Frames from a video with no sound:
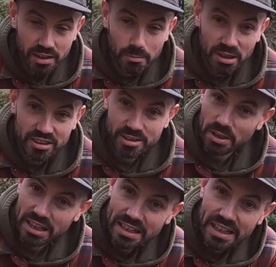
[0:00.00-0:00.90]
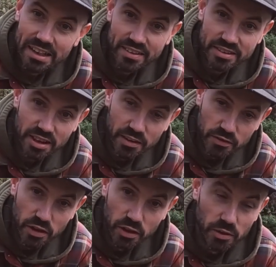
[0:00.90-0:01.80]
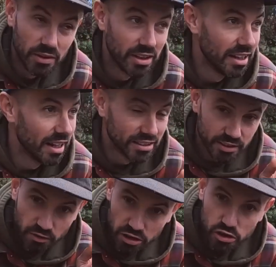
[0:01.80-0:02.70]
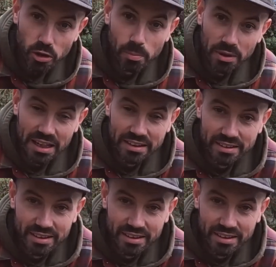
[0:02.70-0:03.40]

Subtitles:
because I'm going to need it this afternoon as I've got a job planned